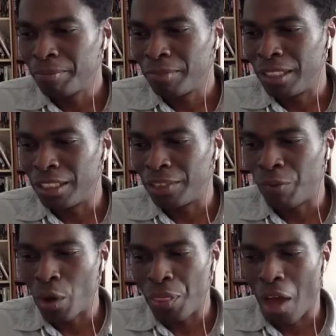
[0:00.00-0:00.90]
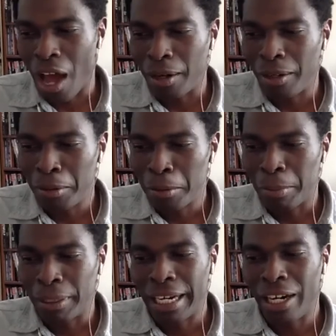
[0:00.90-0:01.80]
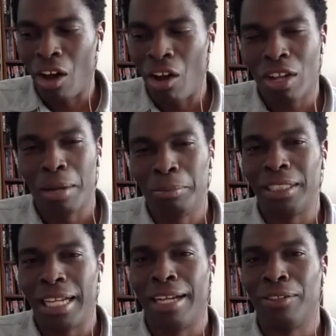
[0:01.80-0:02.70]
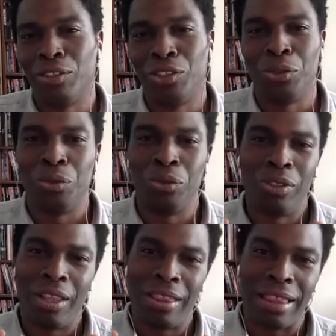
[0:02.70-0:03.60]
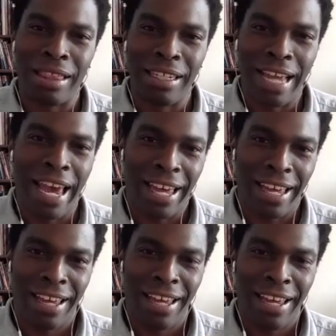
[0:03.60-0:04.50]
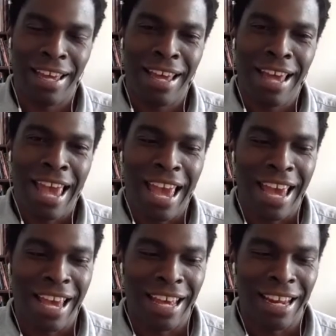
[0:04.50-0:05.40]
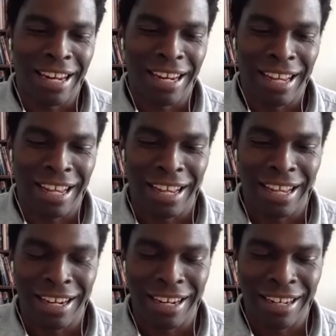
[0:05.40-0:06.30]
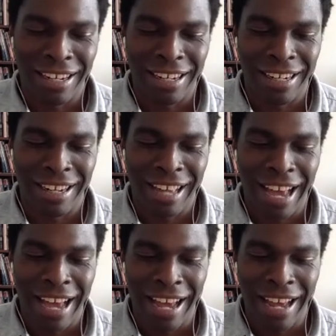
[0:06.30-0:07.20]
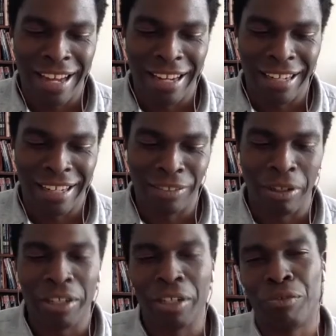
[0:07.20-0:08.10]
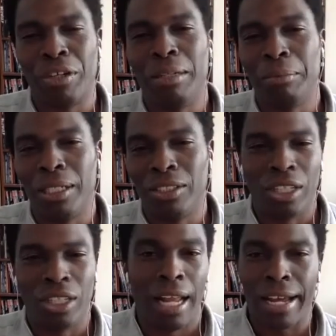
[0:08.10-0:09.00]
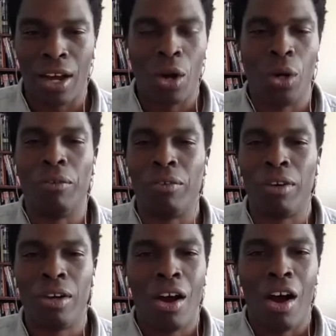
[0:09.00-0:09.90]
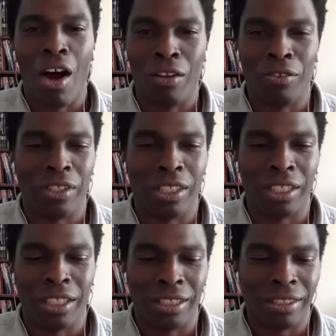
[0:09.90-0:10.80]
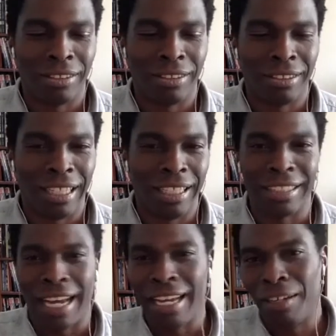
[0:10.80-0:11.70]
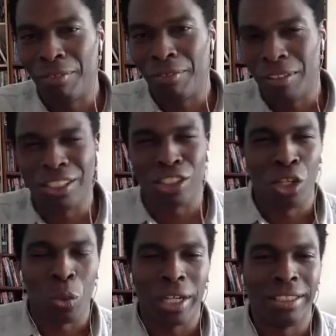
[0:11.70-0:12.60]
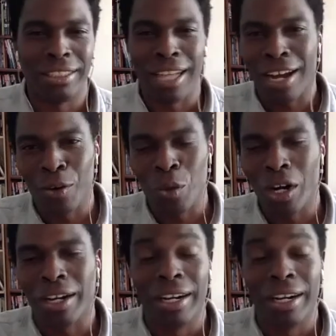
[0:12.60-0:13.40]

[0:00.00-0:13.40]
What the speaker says: this forethought, but then it all comes down to the day. And it's very freeing because you can let go of all of the anxiety of, is this going to work? Is this not going to work? Or